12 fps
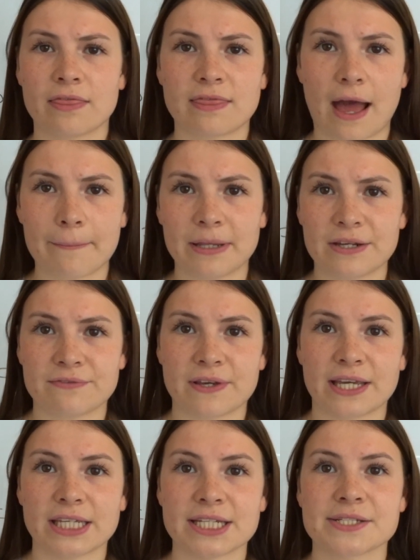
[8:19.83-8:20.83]
that many
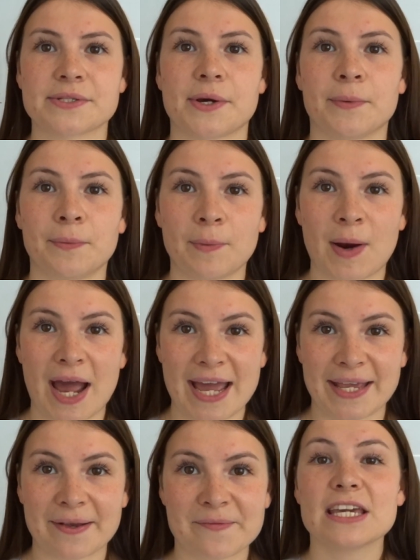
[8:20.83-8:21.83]
fingers away.